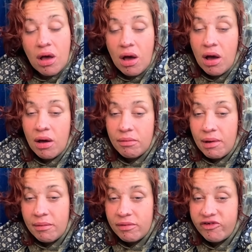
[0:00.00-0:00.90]

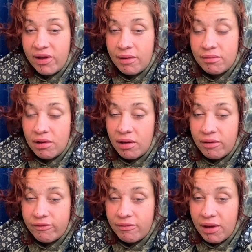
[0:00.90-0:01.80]
I'm ashamed
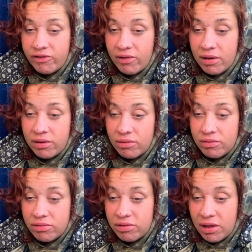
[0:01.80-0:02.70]
of my drug
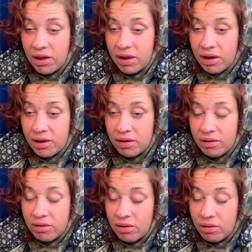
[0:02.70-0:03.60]
use and
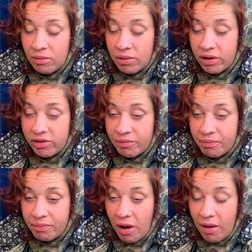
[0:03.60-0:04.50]
where it's
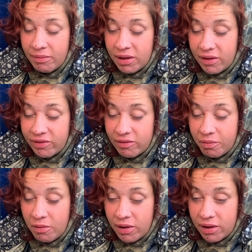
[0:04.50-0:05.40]
brought me at this
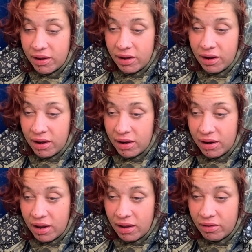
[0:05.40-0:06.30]
point,
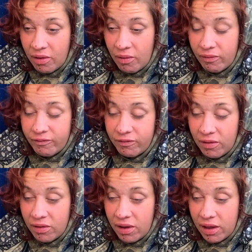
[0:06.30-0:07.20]
and I don't
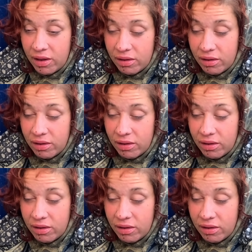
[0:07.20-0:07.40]
feel like